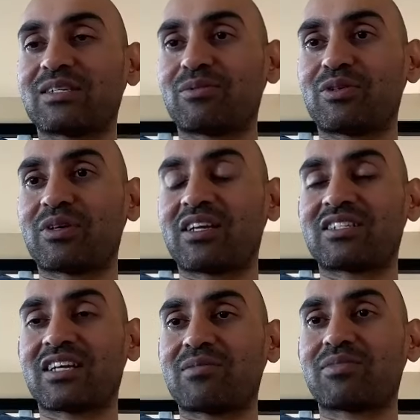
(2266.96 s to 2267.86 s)
someone who hit
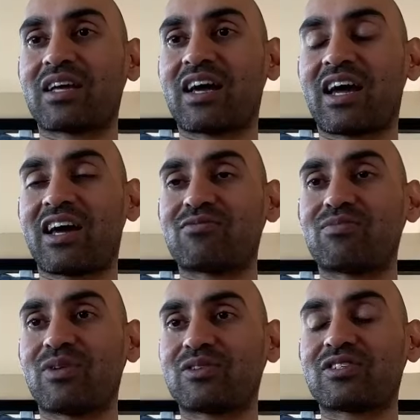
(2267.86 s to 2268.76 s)
us up that had
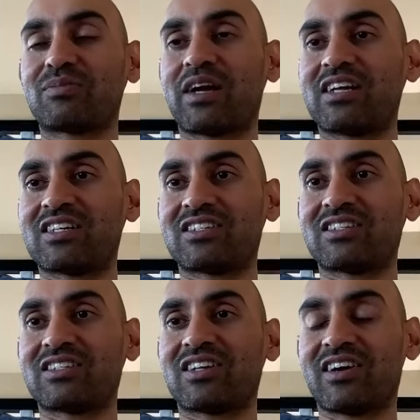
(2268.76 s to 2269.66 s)
most of their pages
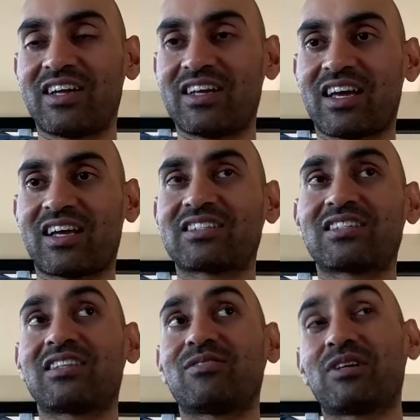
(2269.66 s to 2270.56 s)
not
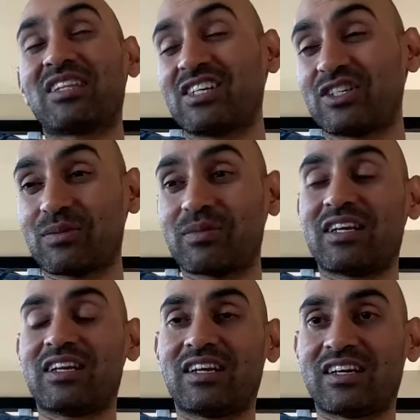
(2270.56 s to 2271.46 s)
indexed when they should have
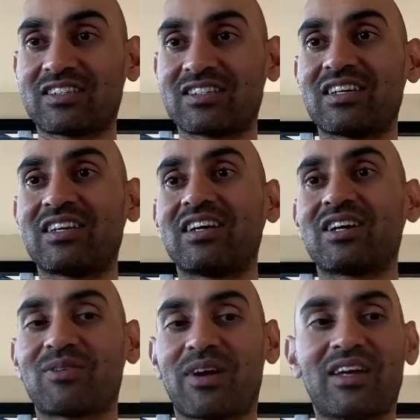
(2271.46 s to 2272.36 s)
been indexed,
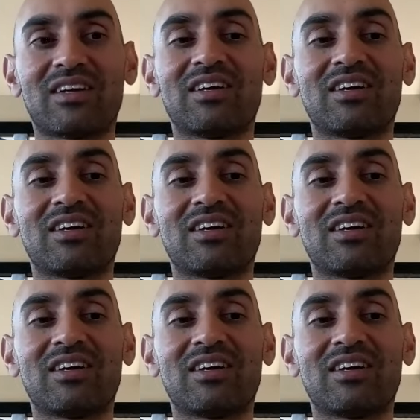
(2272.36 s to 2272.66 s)
right?